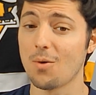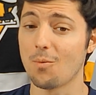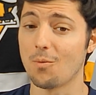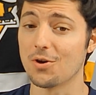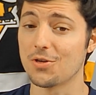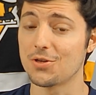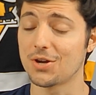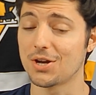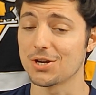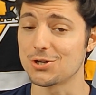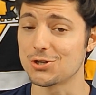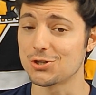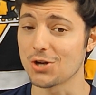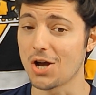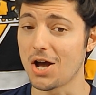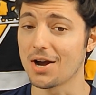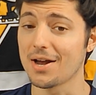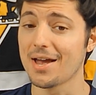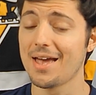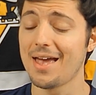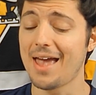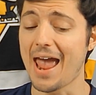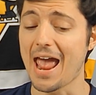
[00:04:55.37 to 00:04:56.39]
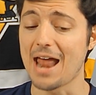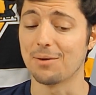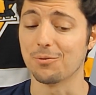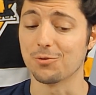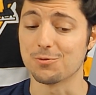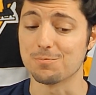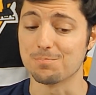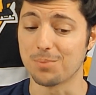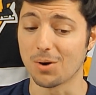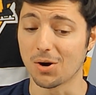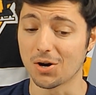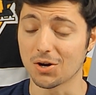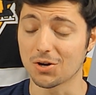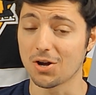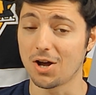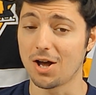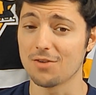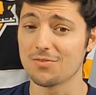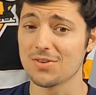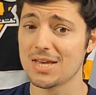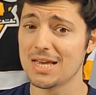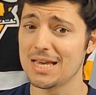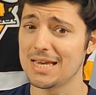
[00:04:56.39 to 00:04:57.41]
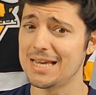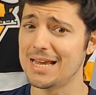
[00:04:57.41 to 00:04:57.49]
with Tkachuk and with Barkov.